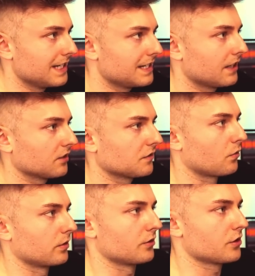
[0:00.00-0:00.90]
details
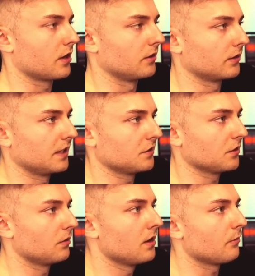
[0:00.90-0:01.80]
for your chart. Okay,
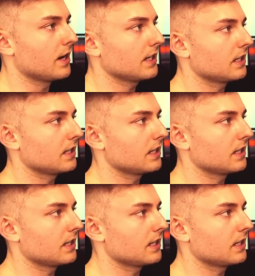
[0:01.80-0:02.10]
so right